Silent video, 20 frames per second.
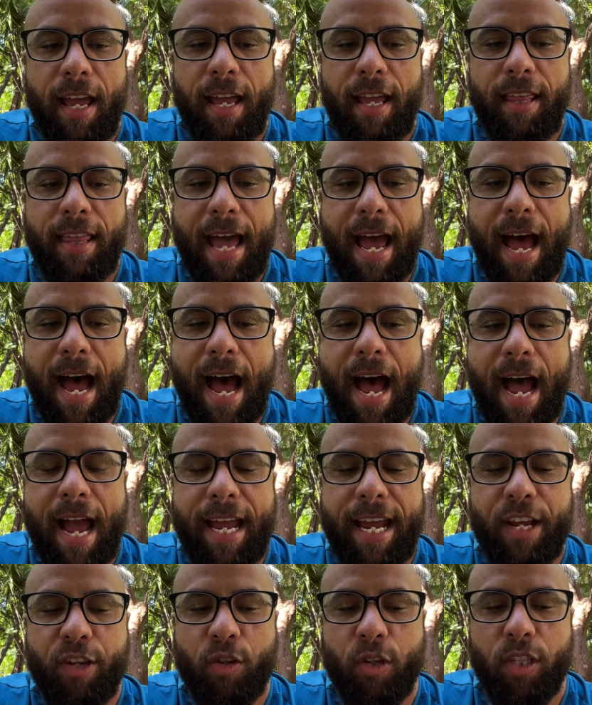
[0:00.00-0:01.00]
that high
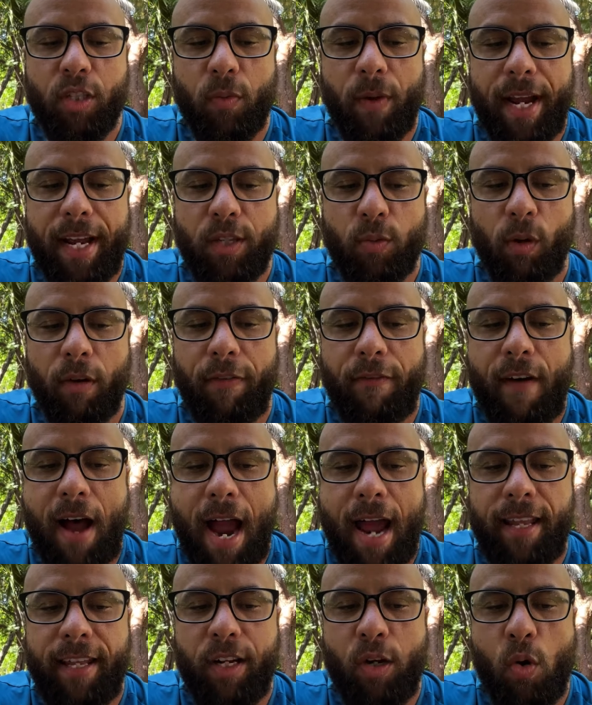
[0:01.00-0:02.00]
interest rates were
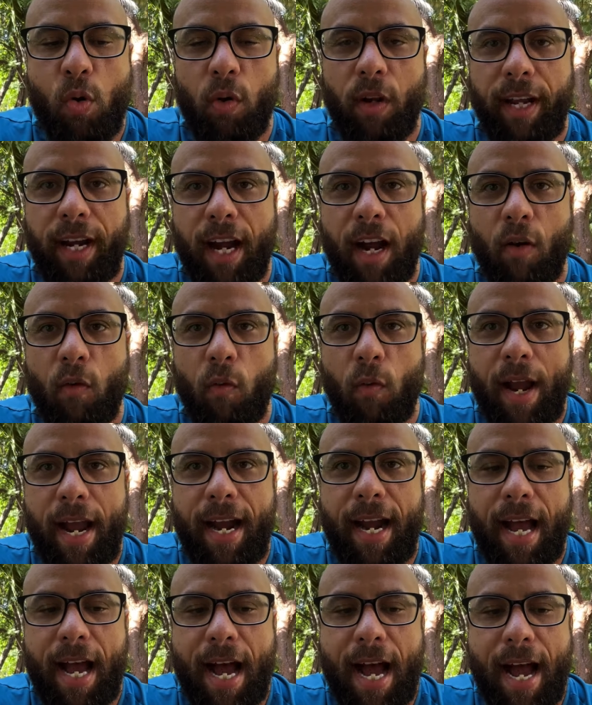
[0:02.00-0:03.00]
finally cooling a
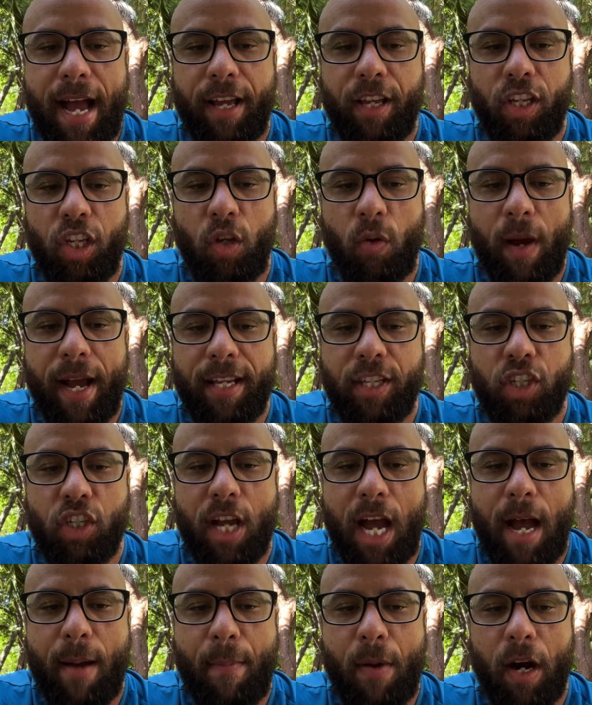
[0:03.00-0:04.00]
red-hot U S
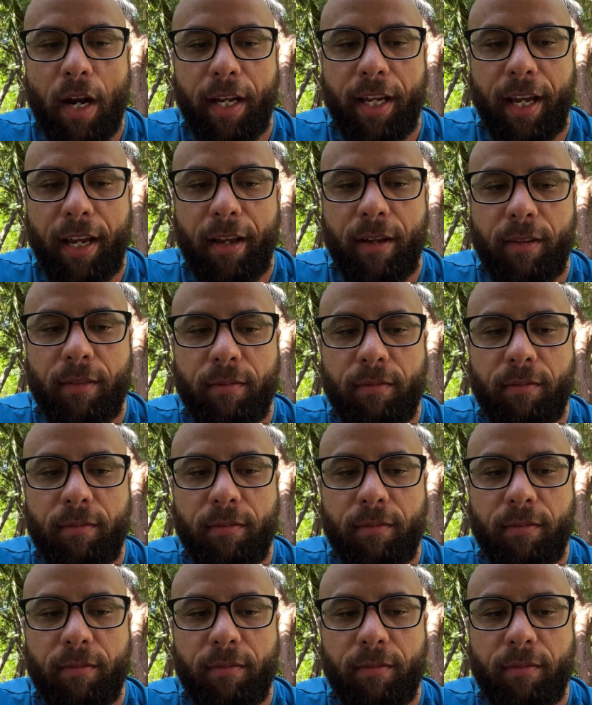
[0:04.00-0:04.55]
job market.